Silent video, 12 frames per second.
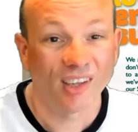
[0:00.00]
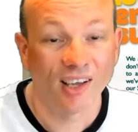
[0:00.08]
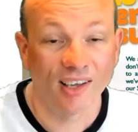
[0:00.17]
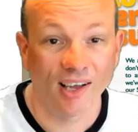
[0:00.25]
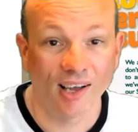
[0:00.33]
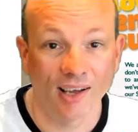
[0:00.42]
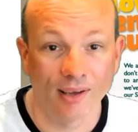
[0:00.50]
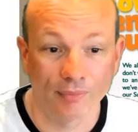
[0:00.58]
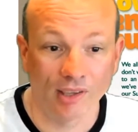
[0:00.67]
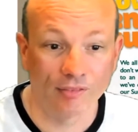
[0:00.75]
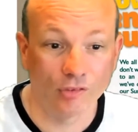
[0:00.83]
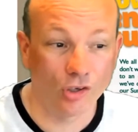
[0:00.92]

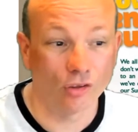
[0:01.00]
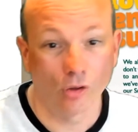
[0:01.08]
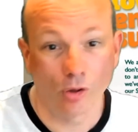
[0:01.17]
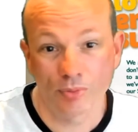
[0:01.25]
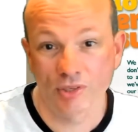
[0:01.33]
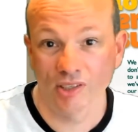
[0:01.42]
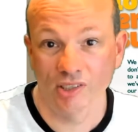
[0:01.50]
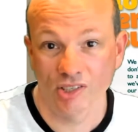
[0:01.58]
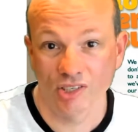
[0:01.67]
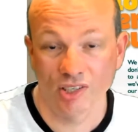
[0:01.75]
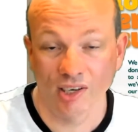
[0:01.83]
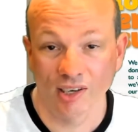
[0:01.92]
They've got a lobster
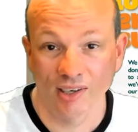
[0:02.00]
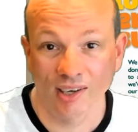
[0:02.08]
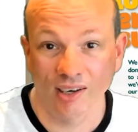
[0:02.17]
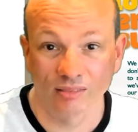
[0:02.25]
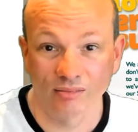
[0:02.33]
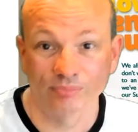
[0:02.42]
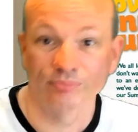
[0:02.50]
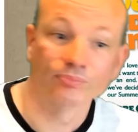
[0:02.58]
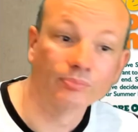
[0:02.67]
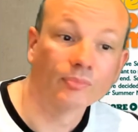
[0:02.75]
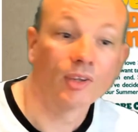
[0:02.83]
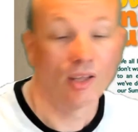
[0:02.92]
dish there. Now,
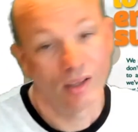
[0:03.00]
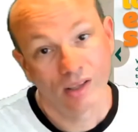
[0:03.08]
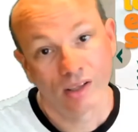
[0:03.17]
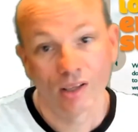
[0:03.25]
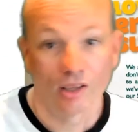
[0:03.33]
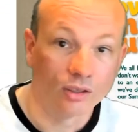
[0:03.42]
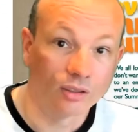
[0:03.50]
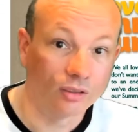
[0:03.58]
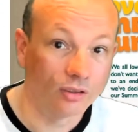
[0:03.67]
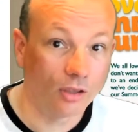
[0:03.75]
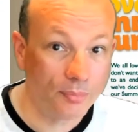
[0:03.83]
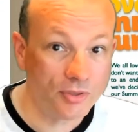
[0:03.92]

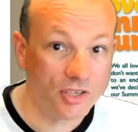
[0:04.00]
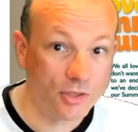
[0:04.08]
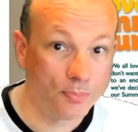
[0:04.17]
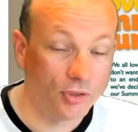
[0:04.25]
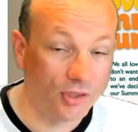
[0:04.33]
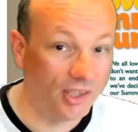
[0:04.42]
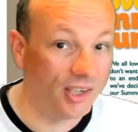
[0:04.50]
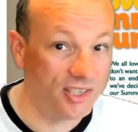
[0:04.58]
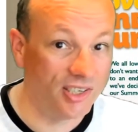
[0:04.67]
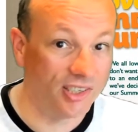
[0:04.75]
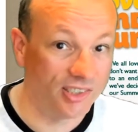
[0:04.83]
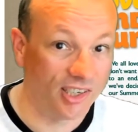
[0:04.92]
lobster's pretty
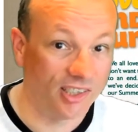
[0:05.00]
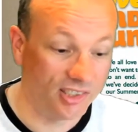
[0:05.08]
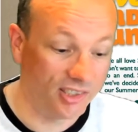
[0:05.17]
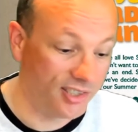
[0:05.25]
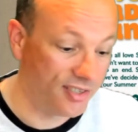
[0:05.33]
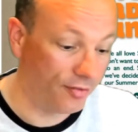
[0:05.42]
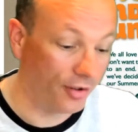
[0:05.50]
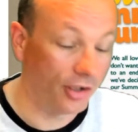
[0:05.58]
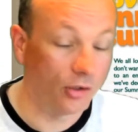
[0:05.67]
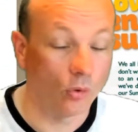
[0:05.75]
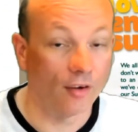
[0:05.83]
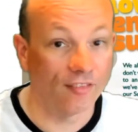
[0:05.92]
easy to take a decent
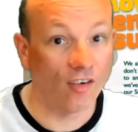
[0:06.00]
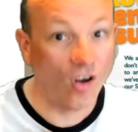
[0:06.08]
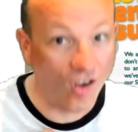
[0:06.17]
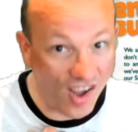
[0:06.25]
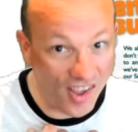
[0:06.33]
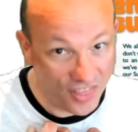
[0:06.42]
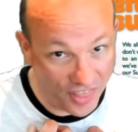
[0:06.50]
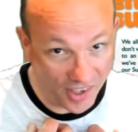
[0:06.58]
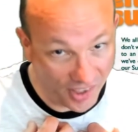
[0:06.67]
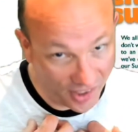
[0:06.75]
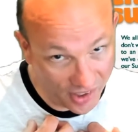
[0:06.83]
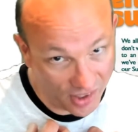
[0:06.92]
photo of, I
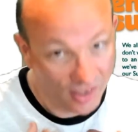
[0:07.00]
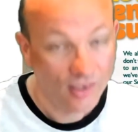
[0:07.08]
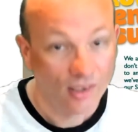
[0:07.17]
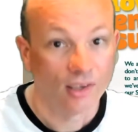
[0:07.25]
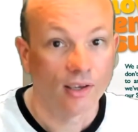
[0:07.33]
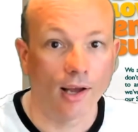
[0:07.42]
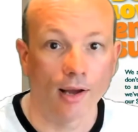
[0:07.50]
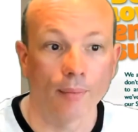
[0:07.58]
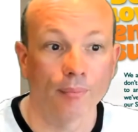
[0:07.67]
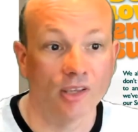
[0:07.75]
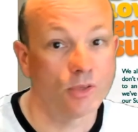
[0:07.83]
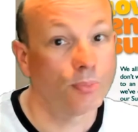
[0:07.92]
think.
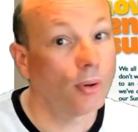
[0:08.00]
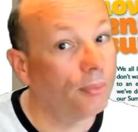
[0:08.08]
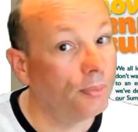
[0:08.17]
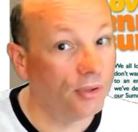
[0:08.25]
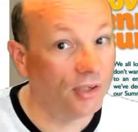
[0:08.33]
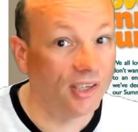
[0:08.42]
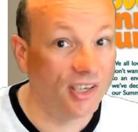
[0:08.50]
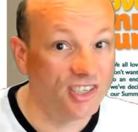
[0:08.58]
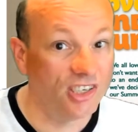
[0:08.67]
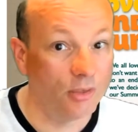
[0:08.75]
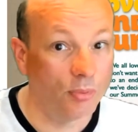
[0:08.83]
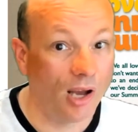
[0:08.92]
It's probably pretty
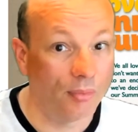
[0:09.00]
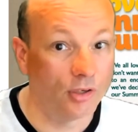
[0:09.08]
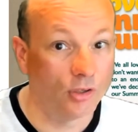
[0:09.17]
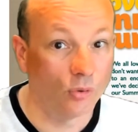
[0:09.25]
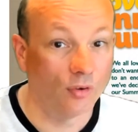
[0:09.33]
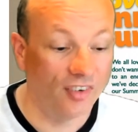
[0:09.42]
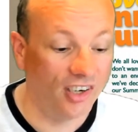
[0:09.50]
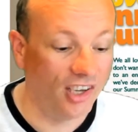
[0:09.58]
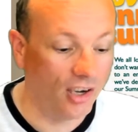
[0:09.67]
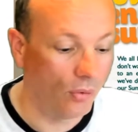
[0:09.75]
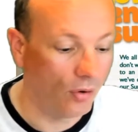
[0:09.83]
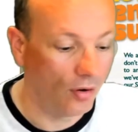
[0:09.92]
easy to be able to do a
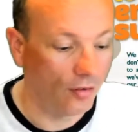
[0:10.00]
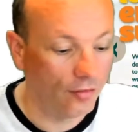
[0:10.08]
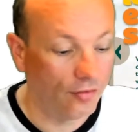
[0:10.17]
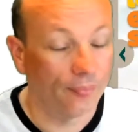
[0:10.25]
video of.